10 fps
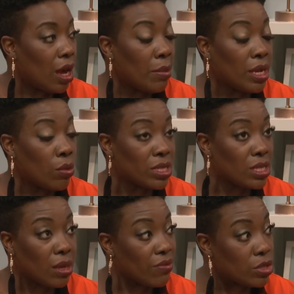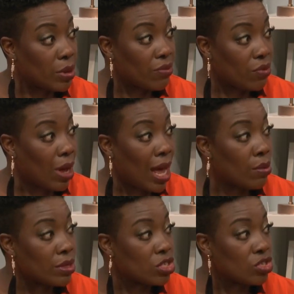I mean, I would sleep for 24
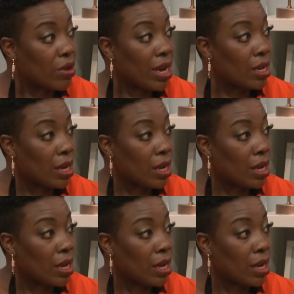hours straight.